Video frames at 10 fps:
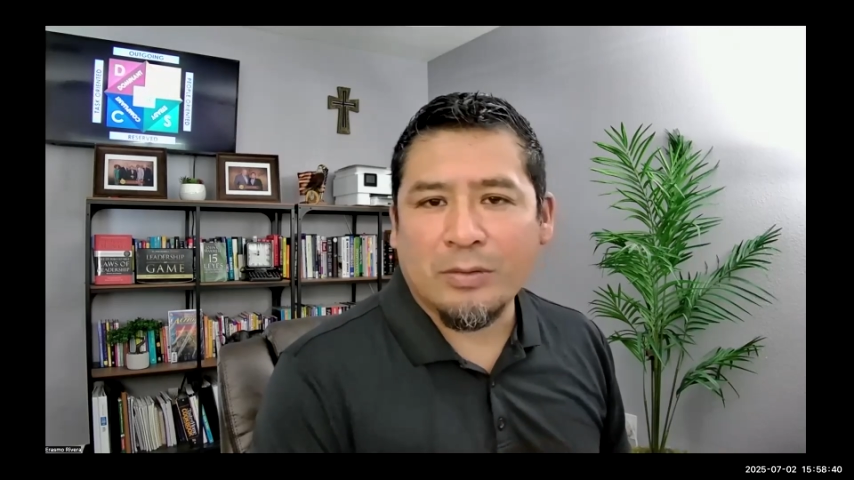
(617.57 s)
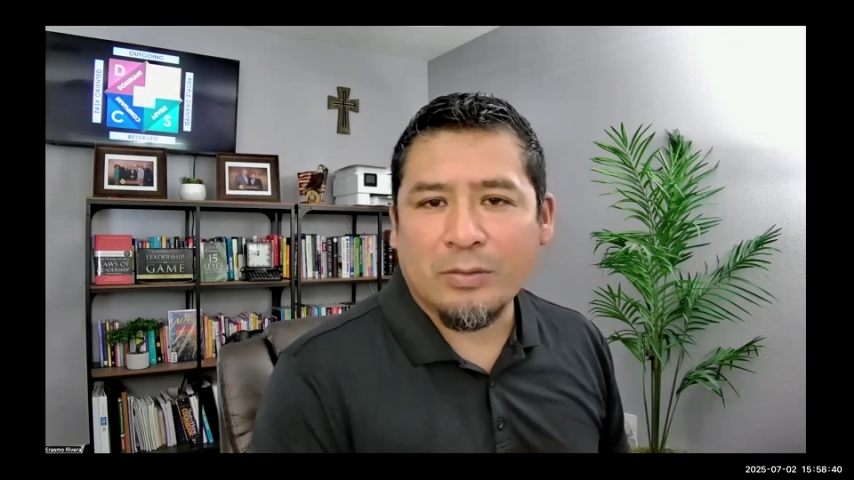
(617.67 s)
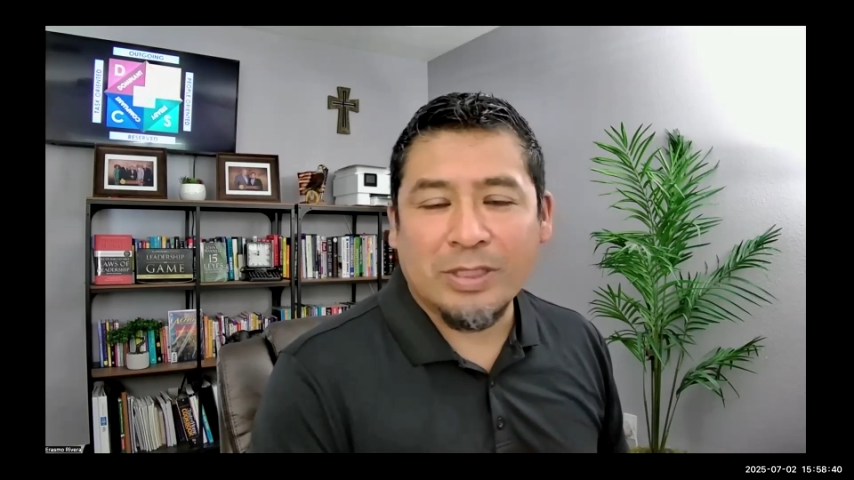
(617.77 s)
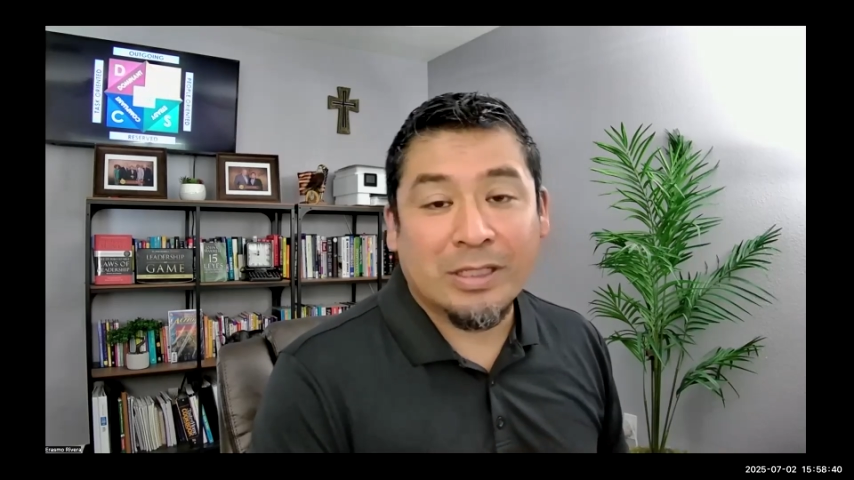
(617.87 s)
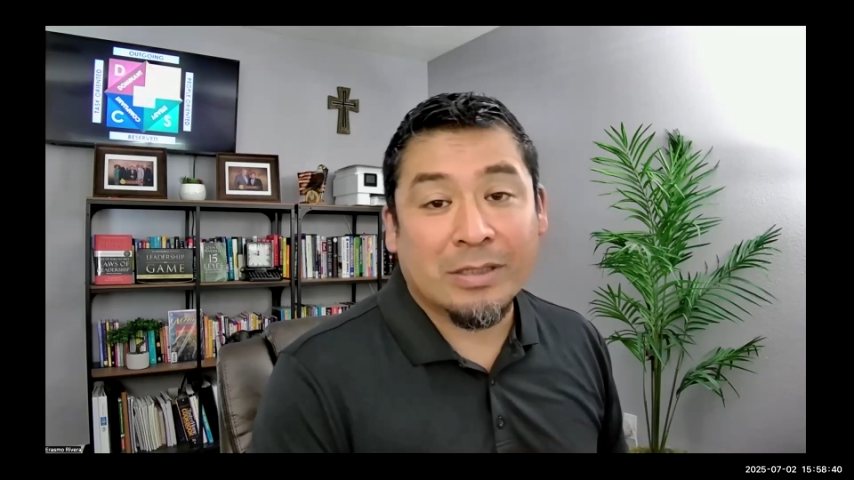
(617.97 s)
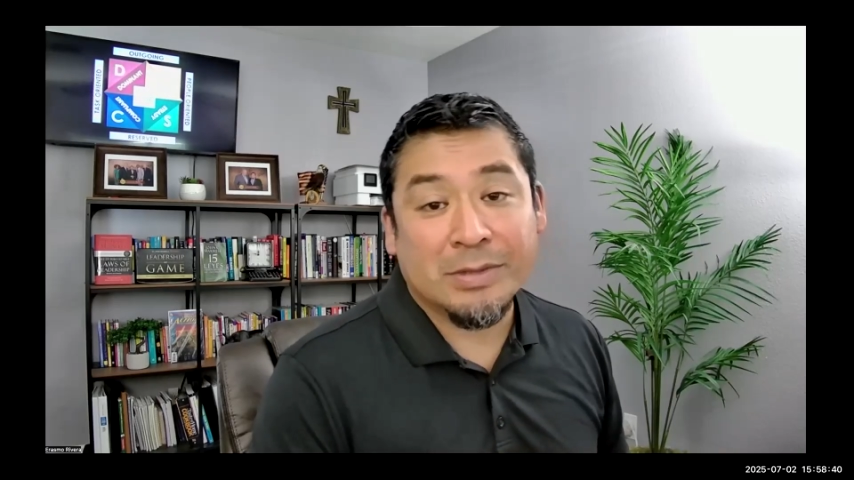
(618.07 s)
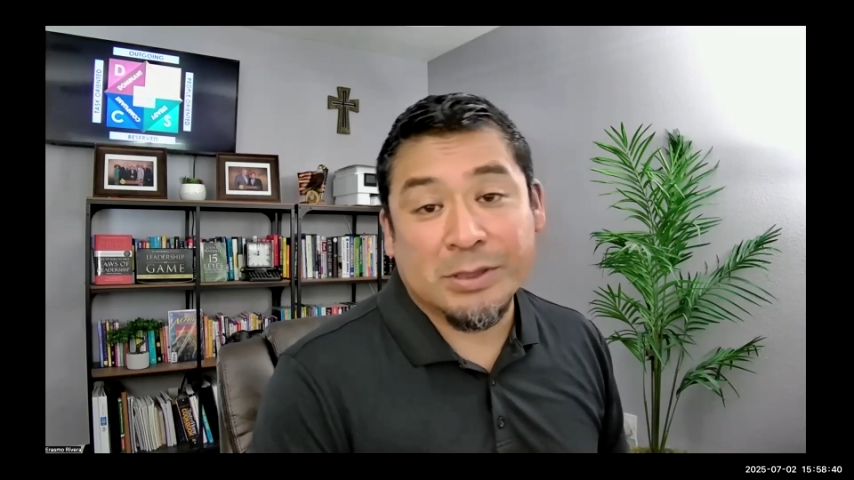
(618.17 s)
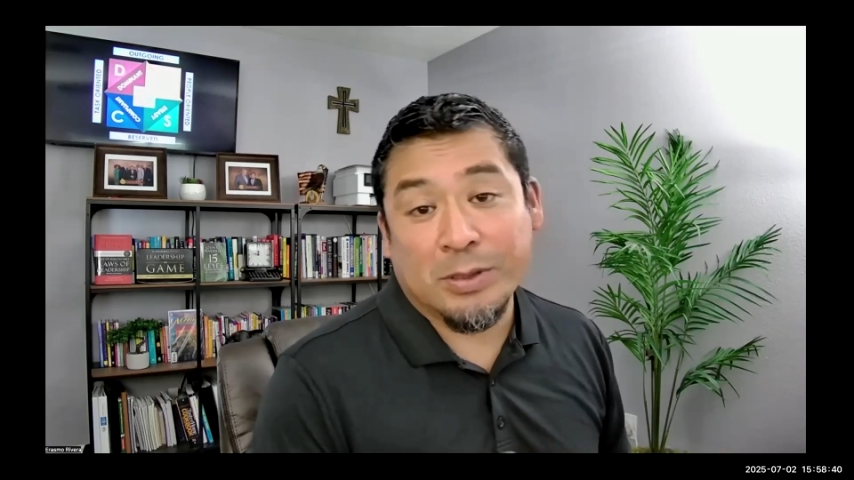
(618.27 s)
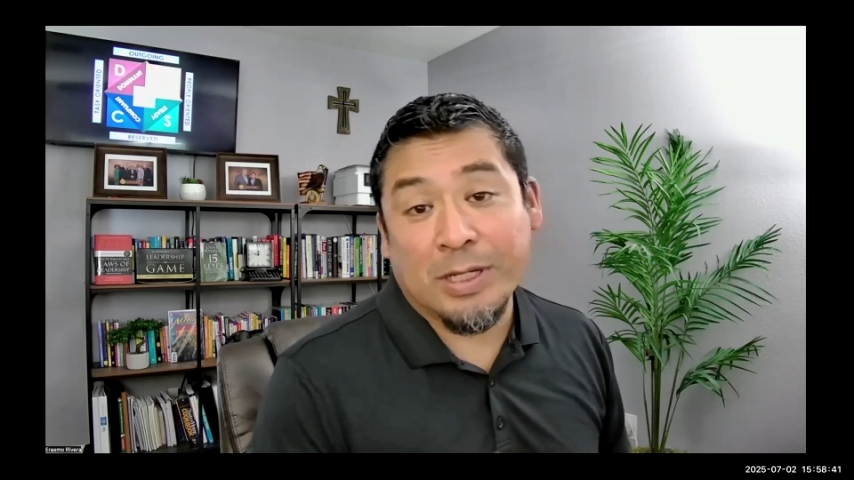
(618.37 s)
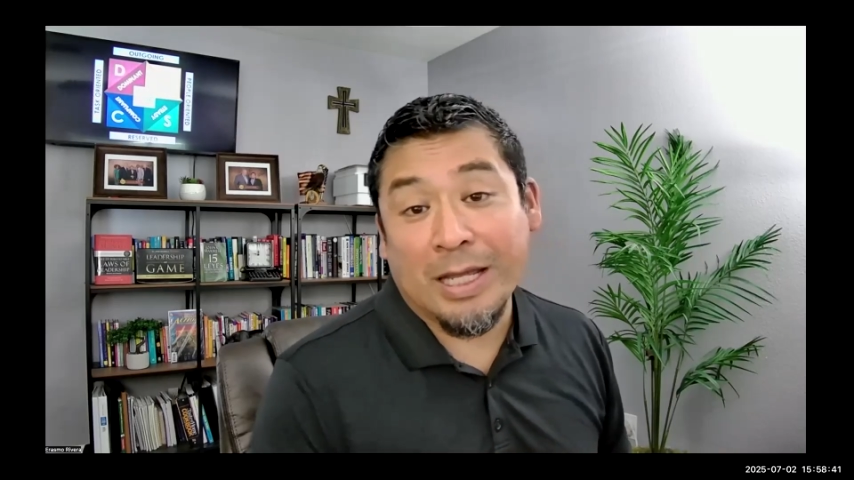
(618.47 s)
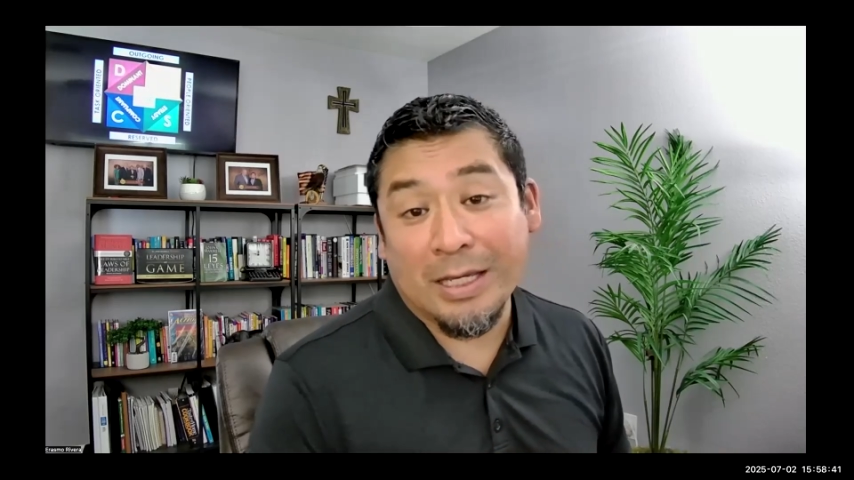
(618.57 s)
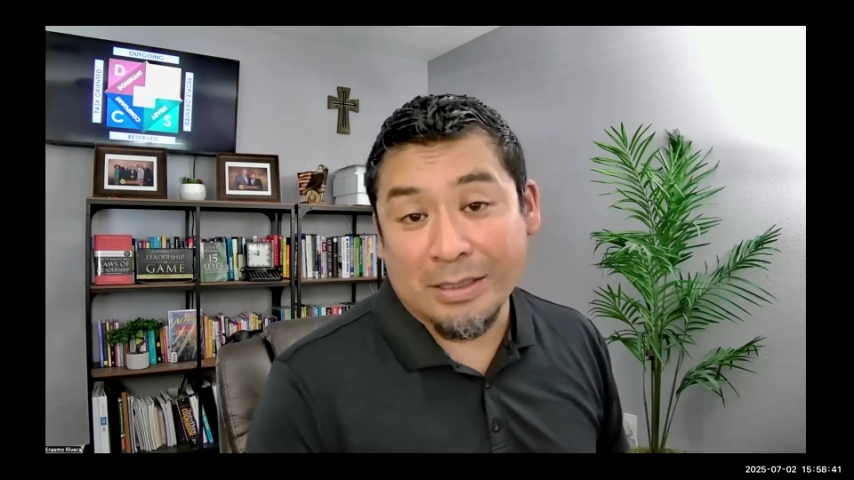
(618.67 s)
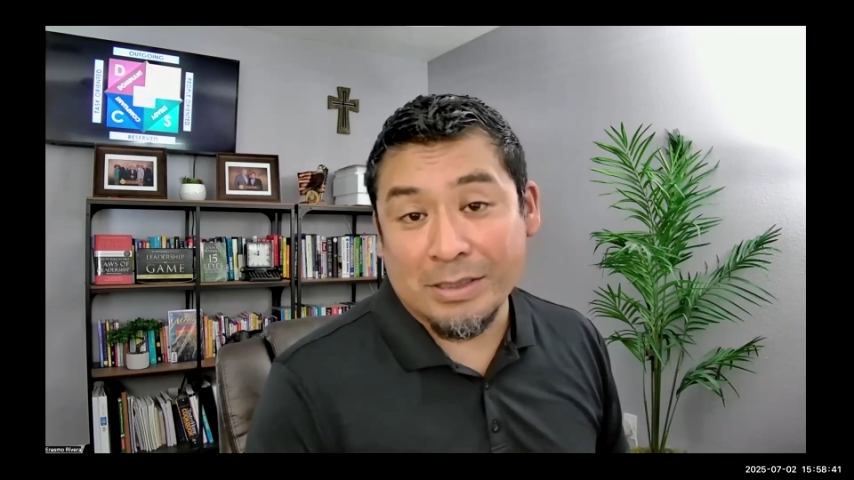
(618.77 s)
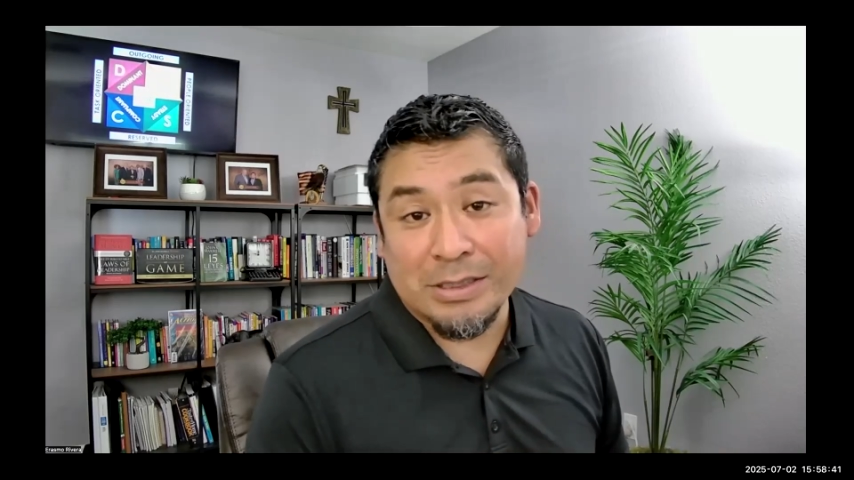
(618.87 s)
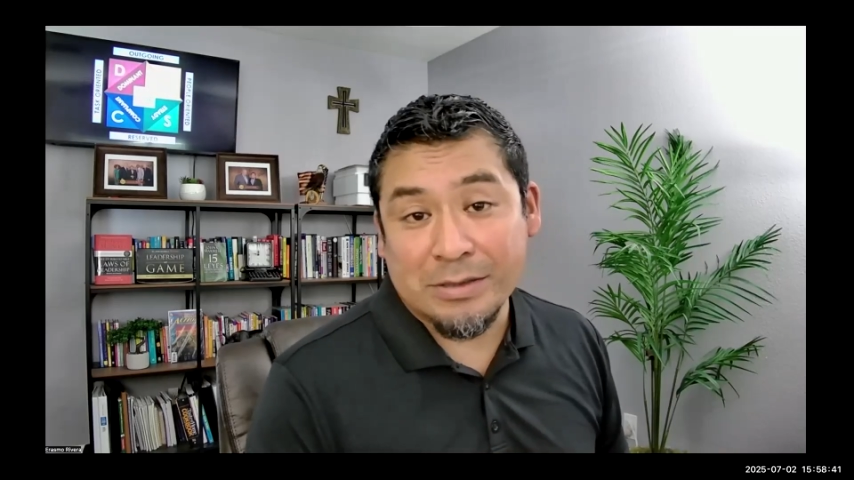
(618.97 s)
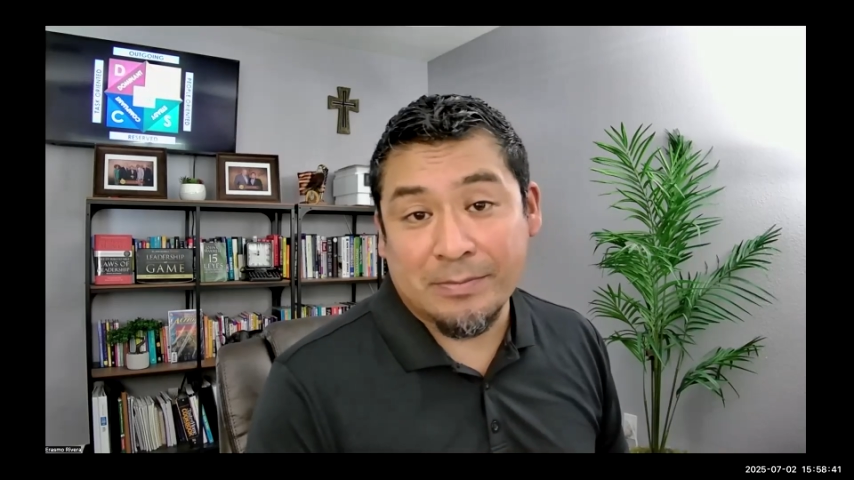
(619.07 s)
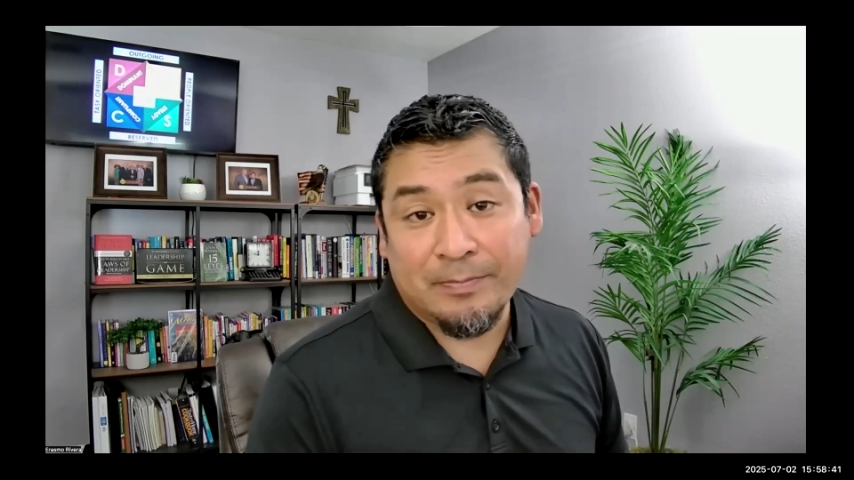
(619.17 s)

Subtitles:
when it comes to clients?